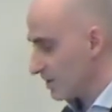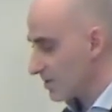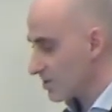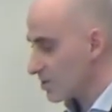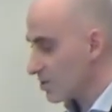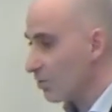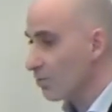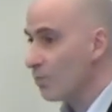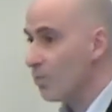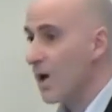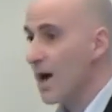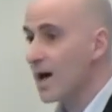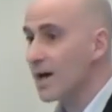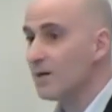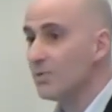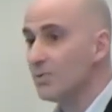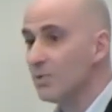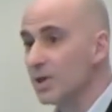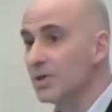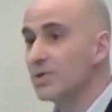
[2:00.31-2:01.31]
So why
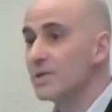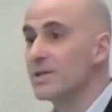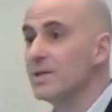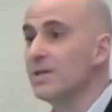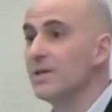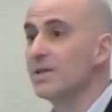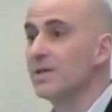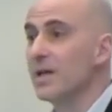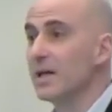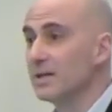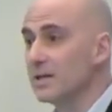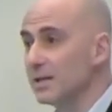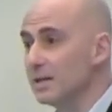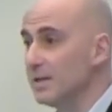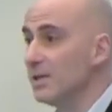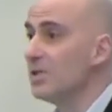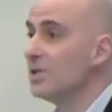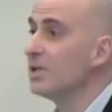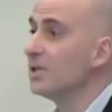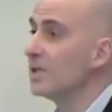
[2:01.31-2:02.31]
we consider
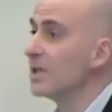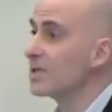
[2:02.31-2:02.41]
that digital